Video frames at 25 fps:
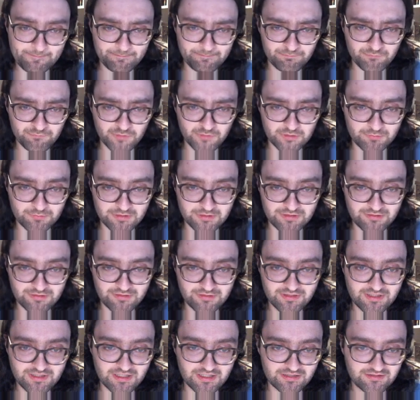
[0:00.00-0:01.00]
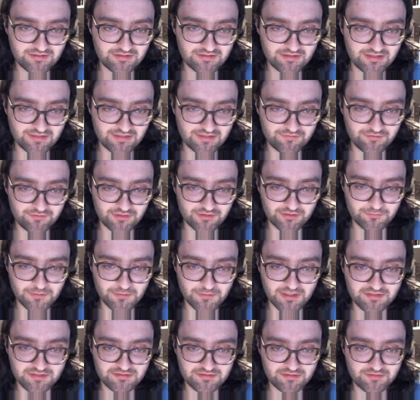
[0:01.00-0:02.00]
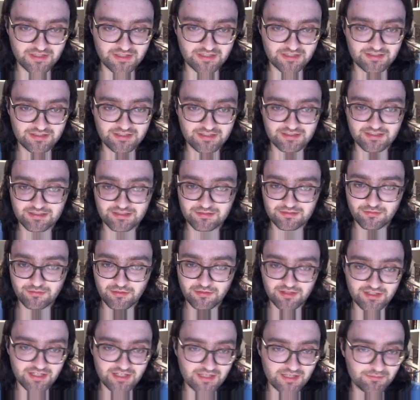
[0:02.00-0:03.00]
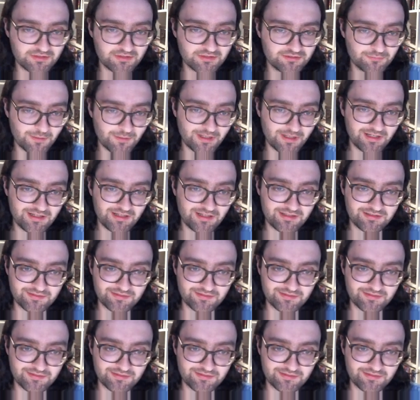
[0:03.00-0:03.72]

but we could get different ways of getting it into the game as well.